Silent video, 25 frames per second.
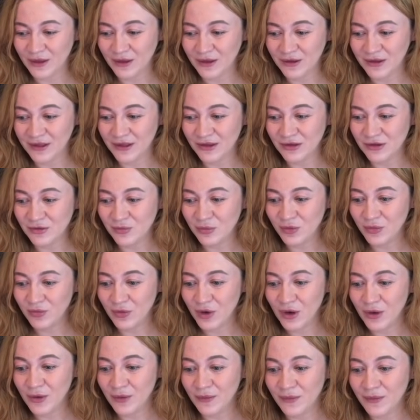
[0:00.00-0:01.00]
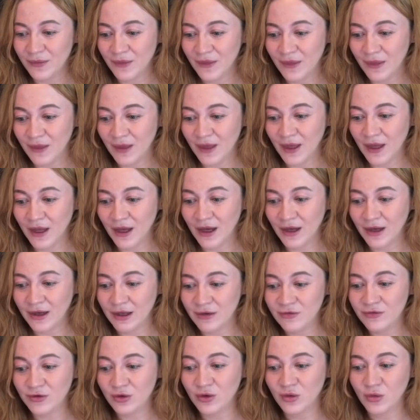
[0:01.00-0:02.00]
Let's move on.
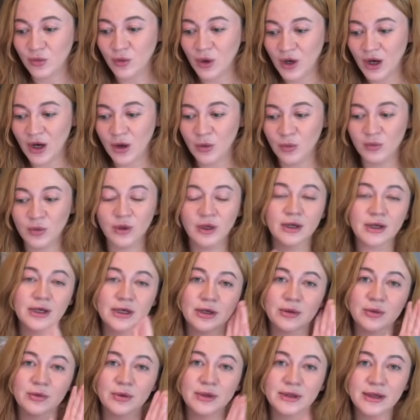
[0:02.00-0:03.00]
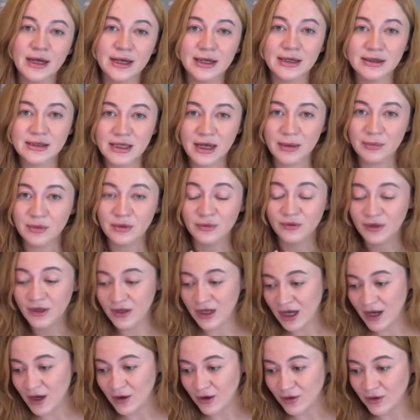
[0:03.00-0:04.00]
If you are working with any type of
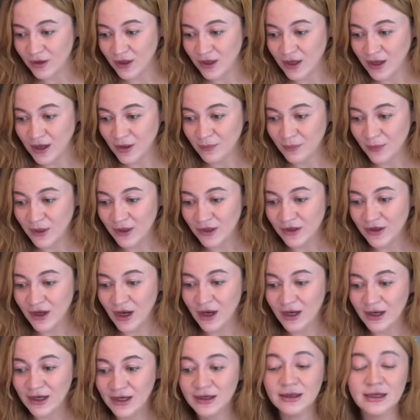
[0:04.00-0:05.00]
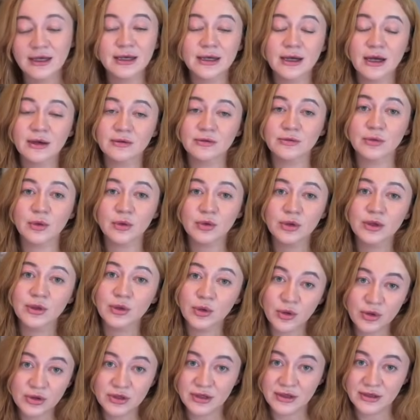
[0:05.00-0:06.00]
account, but targeting a foreign
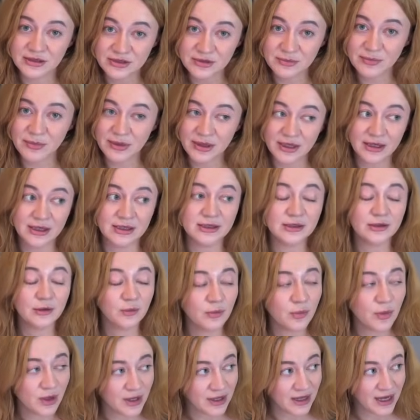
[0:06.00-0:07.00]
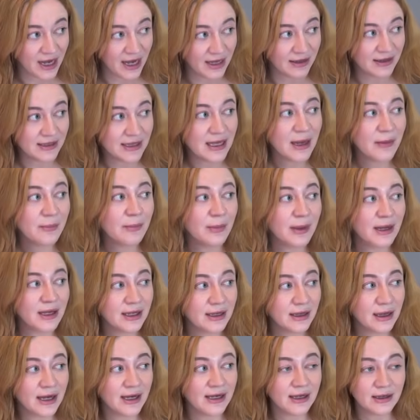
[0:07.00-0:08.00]
audience, please one ad
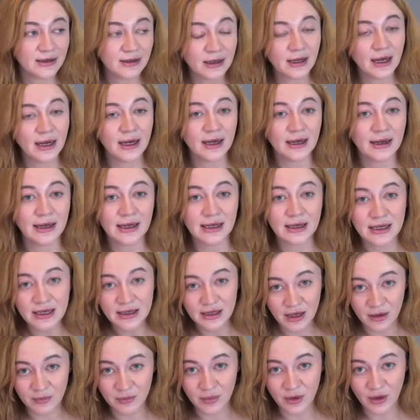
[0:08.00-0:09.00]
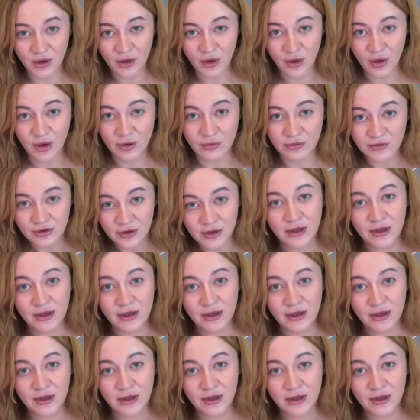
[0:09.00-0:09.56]
campaign and a tiny number of